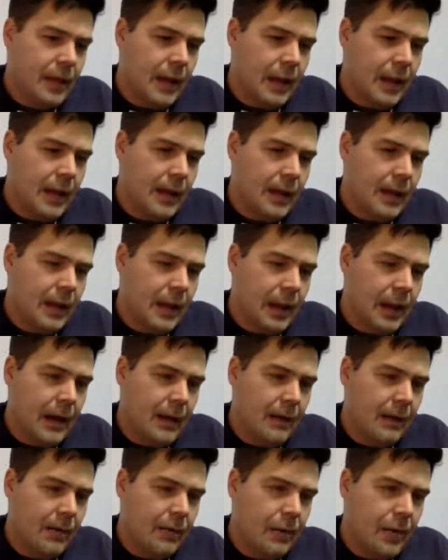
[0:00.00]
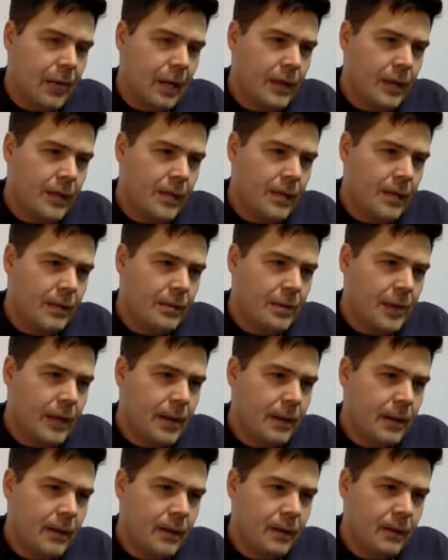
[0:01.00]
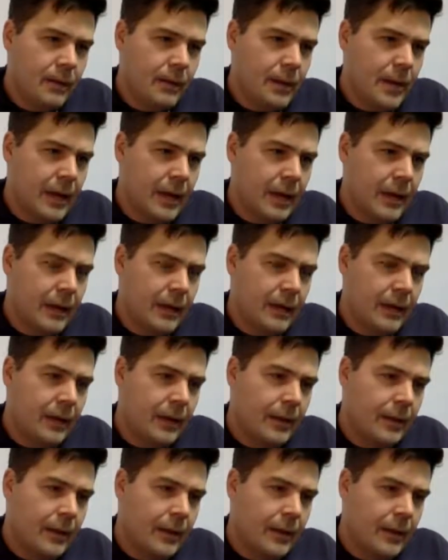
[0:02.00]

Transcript: I don't know what I think about, like,